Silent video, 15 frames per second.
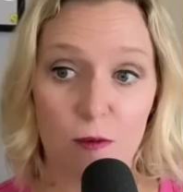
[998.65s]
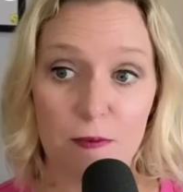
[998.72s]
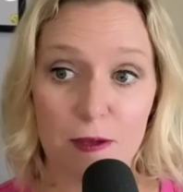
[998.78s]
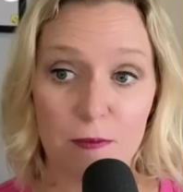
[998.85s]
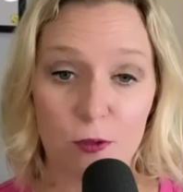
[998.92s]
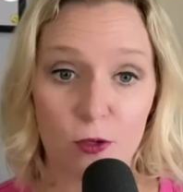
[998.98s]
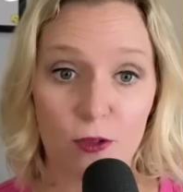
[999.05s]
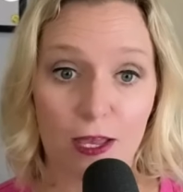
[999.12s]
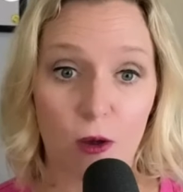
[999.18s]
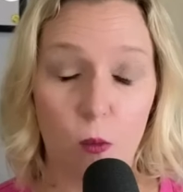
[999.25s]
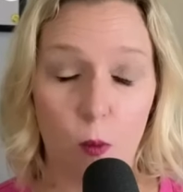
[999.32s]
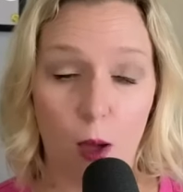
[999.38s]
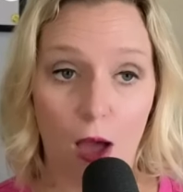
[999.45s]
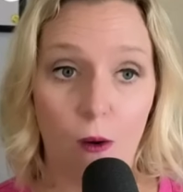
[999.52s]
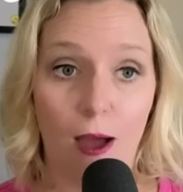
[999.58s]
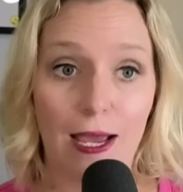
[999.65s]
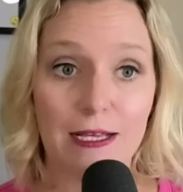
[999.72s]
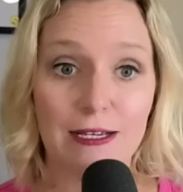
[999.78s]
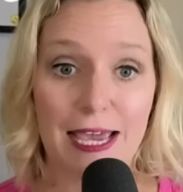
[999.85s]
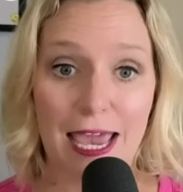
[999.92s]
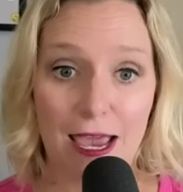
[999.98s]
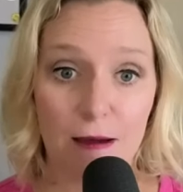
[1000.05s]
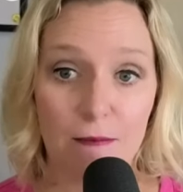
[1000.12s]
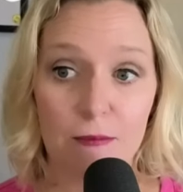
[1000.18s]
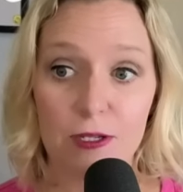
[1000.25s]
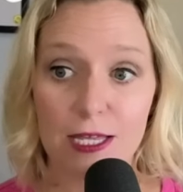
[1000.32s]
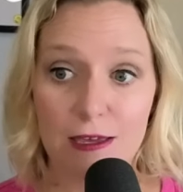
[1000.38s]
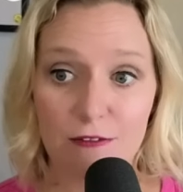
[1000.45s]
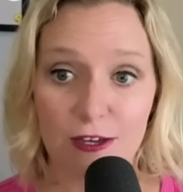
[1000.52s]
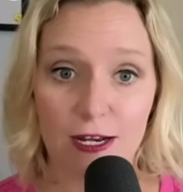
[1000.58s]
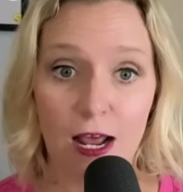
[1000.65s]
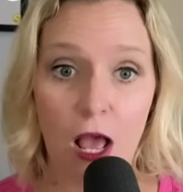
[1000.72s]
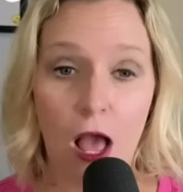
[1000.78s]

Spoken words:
people are like, wow, I can't believe it.